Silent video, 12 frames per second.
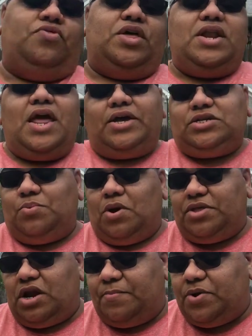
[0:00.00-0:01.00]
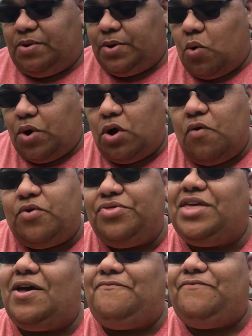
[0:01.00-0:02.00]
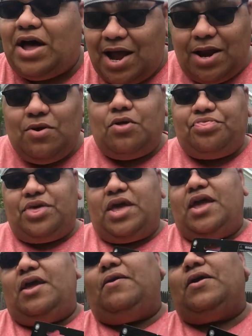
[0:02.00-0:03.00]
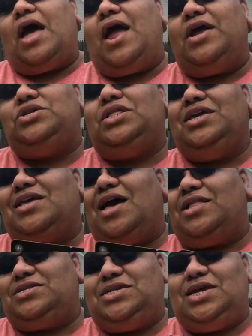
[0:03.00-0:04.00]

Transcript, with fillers: the next one that I'm gonna be going over, the final thing I actually got